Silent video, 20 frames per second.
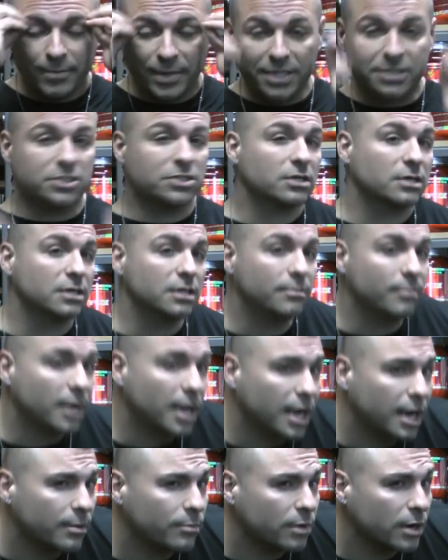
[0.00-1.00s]
Make sure that
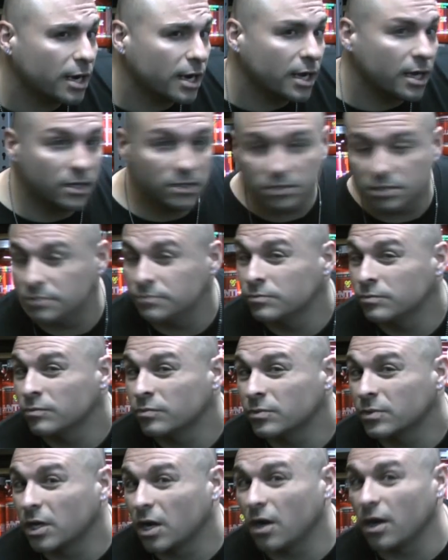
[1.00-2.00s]
my brows
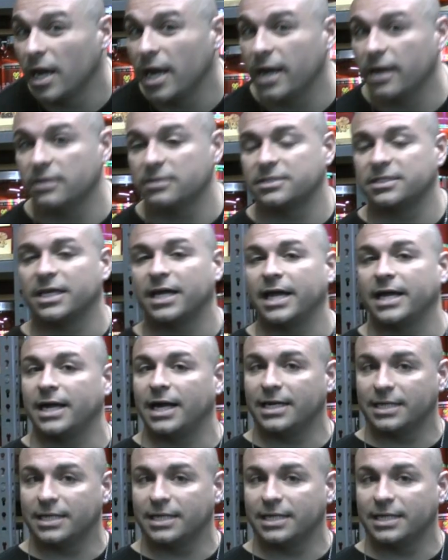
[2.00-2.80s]
are airtight.